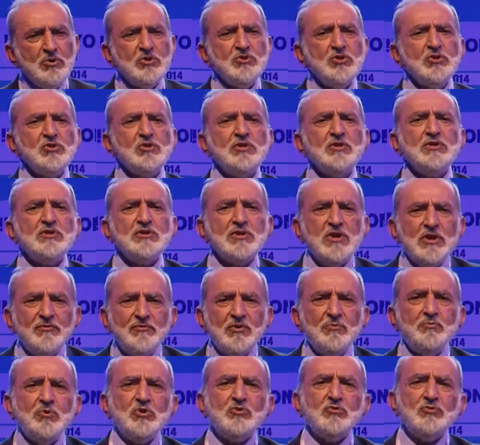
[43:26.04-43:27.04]
But just let's
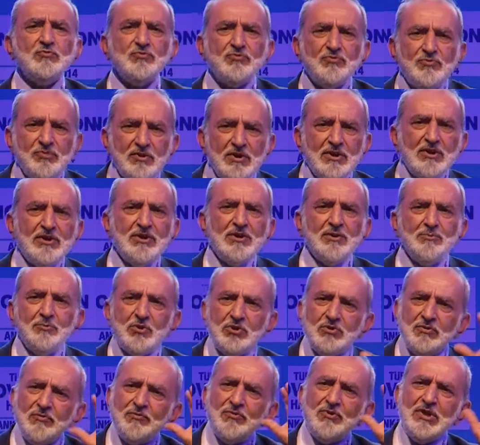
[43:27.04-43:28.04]
have a bit of
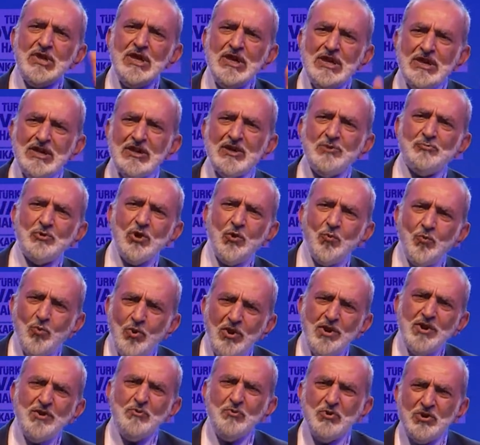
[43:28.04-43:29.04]
thinking about
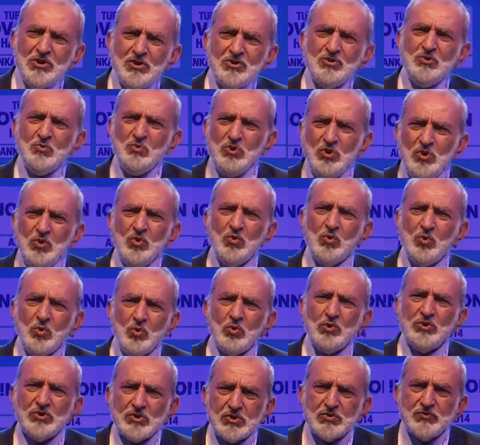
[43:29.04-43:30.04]
why we're doing
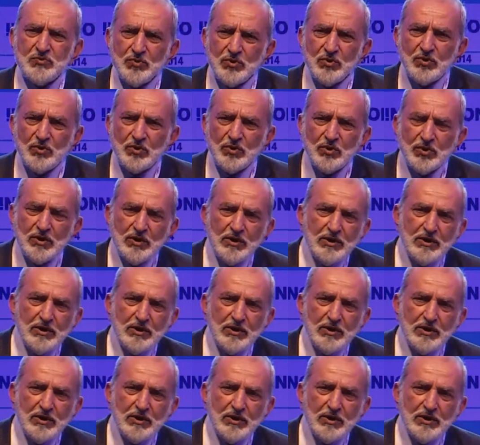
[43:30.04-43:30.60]
all this for.